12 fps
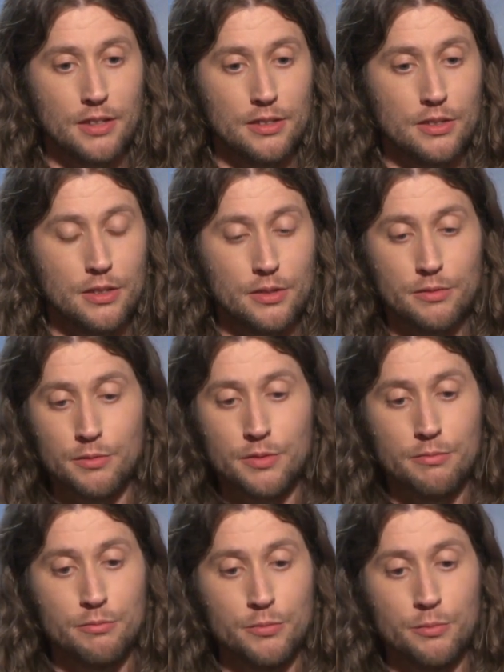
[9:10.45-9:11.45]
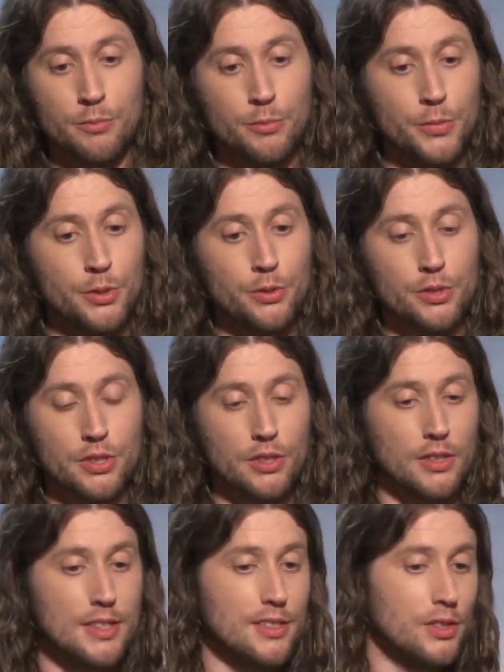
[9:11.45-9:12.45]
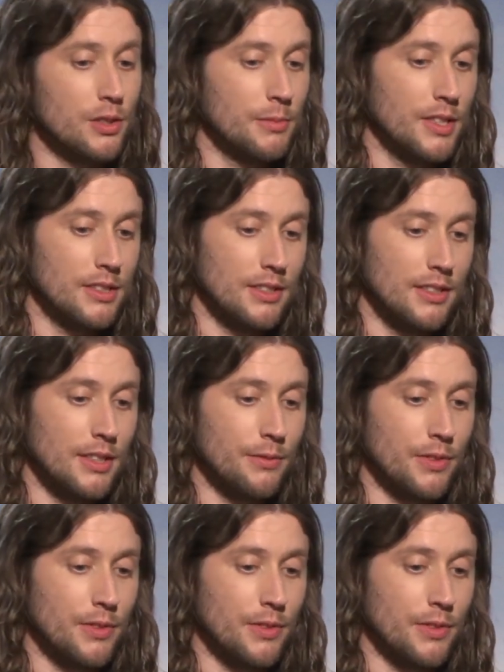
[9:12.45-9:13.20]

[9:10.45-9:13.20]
you know, musical instruments and